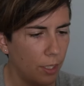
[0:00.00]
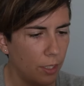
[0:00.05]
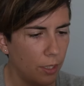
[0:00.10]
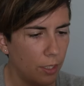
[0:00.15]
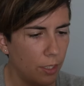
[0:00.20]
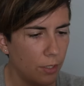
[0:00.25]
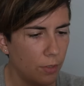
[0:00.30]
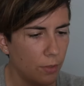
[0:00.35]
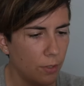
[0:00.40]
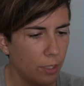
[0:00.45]

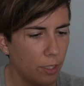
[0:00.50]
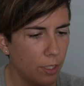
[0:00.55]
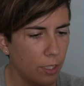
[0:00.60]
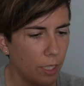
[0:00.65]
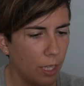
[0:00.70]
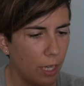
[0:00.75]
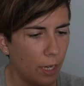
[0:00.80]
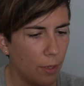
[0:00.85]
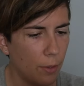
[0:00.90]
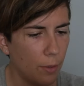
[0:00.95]
This will
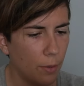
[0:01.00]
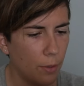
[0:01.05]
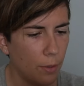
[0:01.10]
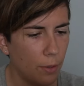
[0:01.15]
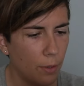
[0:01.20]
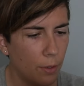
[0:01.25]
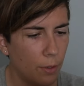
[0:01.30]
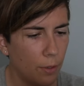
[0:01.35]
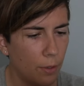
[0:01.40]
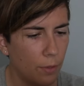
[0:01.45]
allow
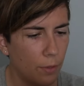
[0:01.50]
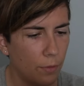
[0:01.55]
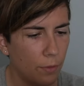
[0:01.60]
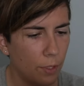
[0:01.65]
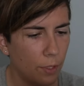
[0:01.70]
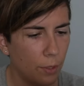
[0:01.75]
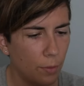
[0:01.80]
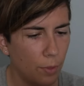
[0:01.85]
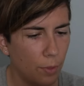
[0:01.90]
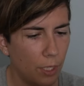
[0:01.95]

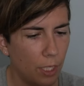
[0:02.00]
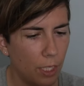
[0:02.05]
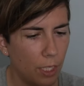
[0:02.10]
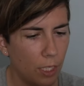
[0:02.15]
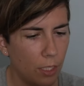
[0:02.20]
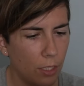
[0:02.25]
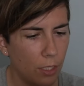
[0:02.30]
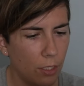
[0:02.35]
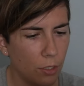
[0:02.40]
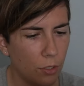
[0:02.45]
for a
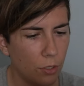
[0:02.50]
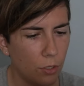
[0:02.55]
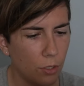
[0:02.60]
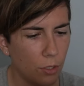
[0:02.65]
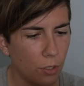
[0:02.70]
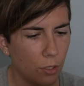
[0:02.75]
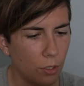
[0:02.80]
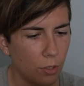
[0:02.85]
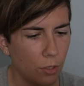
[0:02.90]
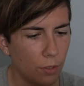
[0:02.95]
one-handed
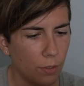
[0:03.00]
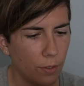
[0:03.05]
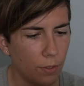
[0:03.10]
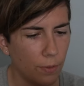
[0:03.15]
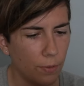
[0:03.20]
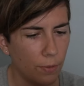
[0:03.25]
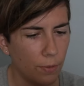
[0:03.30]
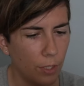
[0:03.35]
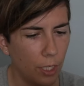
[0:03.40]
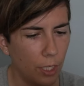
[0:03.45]
control,
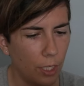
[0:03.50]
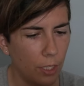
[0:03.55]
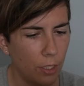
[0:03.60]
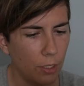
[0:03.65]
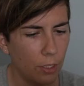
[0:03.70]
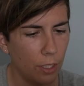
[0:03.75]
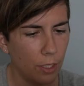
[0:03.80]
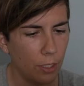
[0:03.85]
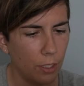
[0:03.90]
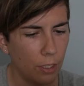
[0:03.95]
freeing
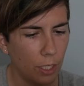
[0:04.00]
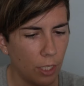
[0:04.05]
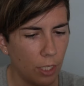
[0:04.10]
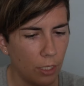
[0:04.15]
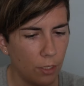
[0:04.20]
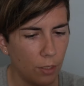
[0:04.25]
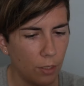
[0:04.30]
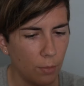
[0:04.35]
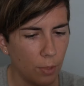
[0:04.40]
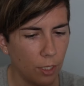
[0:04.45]
your other
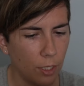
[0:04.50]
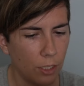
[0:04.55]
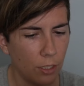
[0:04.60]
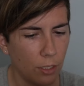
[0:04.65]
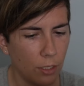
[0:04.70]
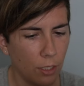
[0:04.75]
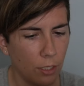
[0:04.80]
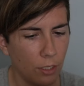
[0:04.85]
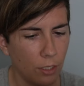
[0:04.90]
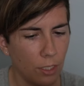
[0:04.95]
hand to brush your
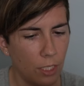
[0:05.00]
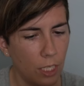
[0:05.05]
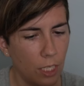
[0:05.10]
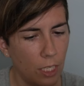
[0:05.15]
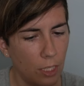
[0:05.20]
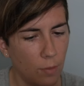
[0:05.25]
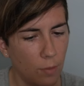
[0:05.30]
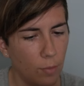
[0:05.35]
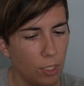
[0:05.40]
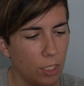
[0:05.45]
dog's
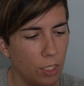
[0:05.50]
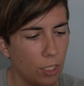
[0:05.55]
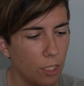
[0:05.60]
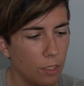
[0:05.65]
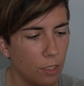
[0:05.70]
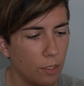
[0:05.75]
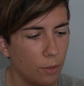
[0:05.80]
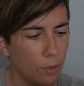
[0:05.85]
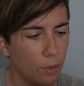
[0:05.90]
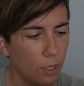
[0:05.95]
teeth. Be
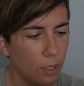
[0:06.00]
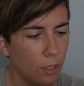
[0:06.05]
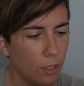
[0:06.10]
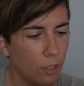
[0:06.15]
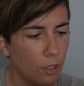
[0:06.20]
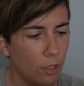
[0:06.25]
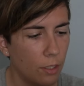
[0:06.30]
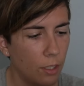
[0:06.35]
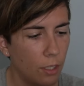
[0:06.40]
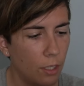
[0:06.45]
gentle with
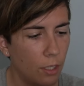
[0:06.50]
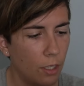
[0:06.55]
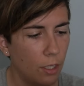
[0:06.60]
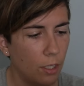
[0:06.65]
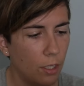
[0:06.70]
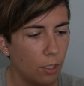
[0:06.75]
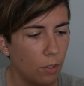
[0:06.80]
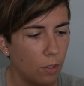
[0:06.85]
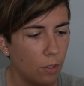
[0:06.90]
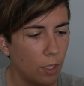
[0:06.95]
your
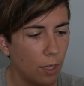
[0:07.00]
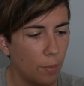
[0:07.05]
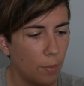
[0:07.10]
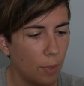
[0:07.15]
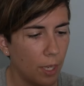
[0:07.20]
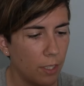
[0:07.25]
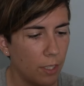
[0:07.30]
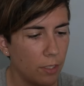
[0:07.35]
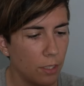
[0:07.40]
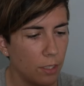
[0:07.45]
grip
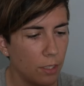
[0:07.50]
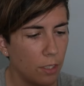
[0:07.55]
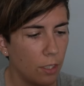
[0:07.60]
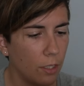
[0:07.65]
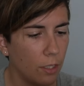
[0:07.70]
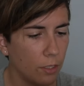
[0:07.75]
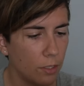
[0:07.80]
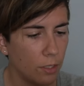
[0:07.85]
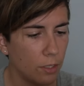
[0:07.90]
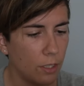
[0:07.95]
as the
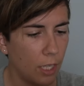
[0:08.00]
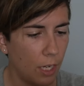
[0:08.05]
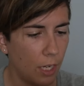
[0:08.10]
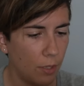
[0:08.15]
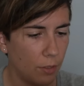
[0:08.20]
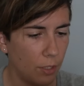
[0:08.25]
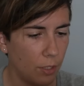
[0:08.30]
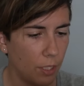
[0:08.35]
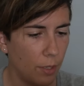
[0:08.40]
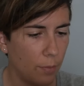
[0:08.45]
dog's
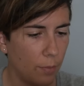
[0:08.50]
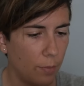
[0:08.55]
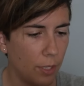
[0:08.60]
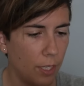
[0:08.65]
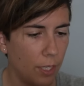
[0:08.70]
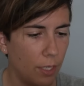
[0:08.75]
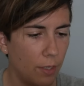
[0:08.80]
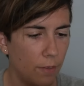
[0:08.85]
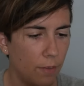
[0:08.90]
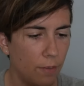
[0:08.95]
snout can
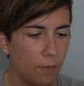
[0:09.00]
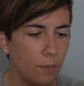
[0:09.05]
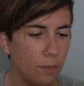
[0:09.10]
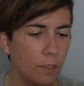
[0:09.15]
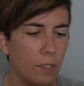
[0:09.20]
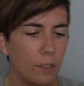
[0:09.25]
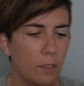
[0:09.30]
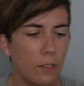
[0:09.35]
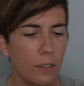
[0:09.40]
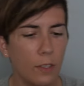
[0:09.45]
be
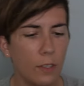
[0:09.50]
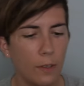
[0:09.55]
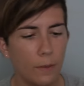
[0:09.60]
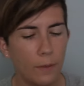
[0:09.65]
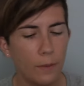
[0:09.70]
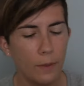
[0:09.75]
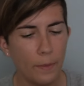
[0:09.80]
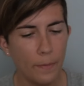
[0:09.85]
sensitive.